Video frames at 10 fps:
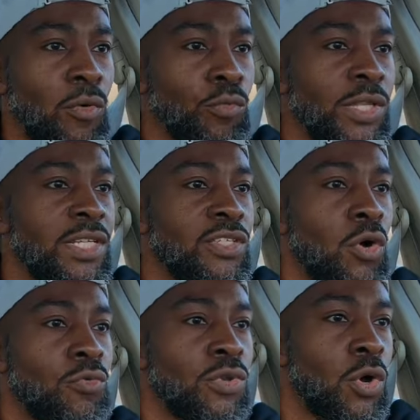so I really
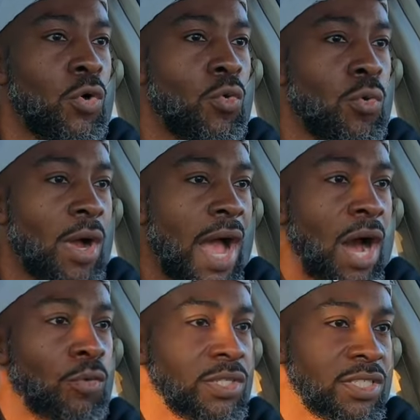don't know
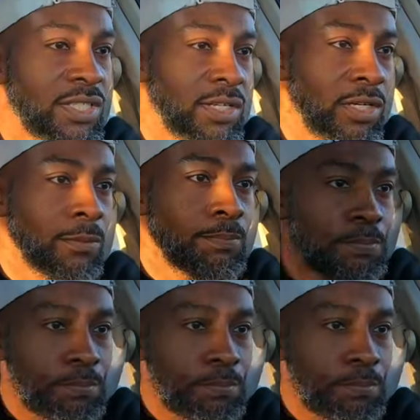how it's set up.